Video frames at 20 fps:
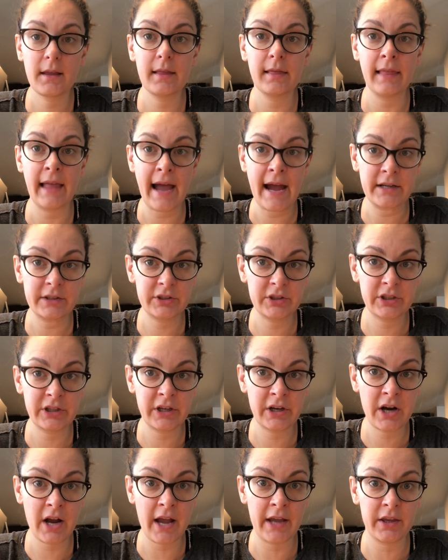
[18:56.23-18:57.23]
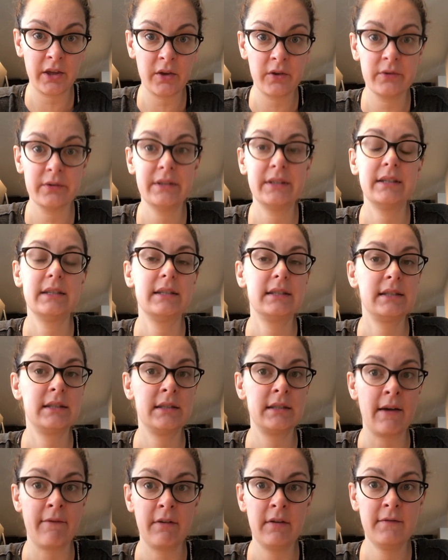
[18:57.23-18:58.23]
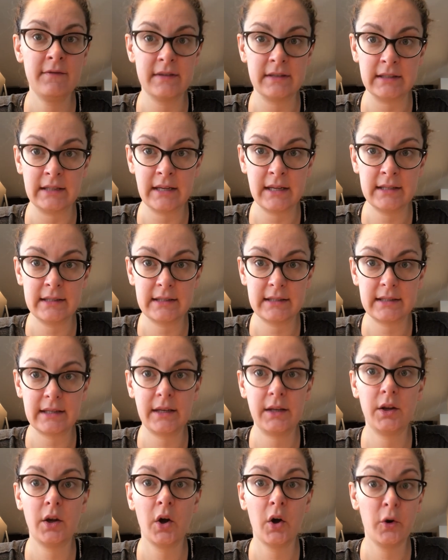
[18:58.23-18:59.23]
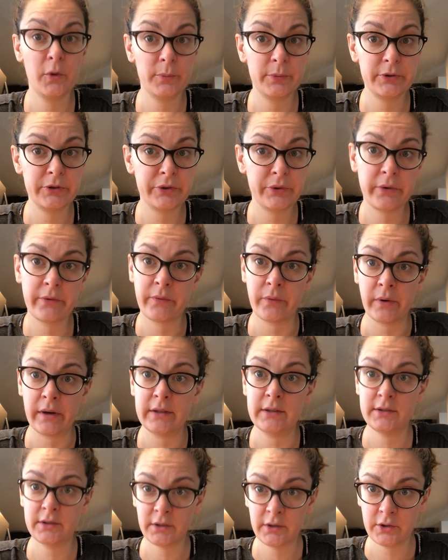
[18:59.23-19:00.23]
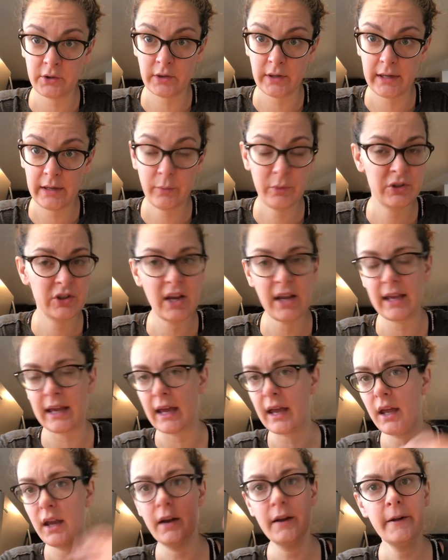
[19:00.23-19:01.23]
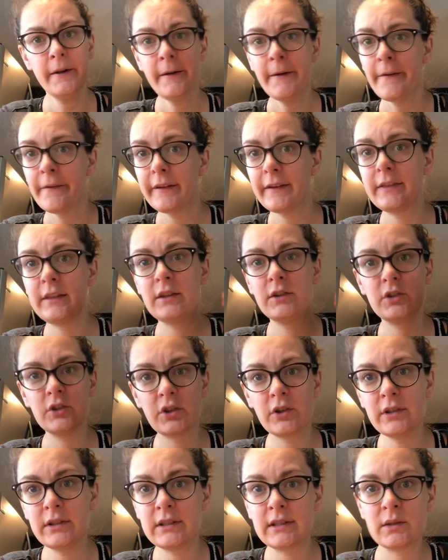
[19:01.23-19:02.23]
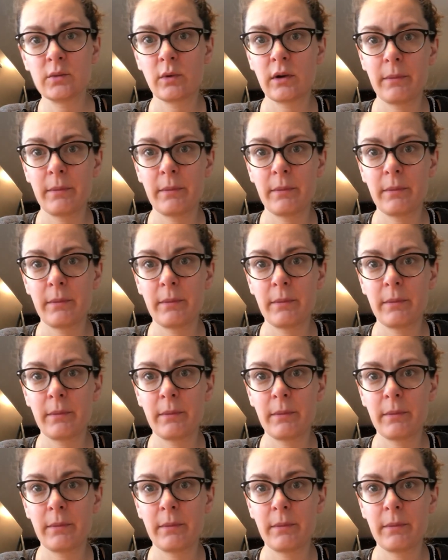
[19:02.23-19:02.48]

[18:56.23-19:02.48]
Last year, I used 7 visits in hopes to avoid surgery, which I get. Like, the insurance doesn't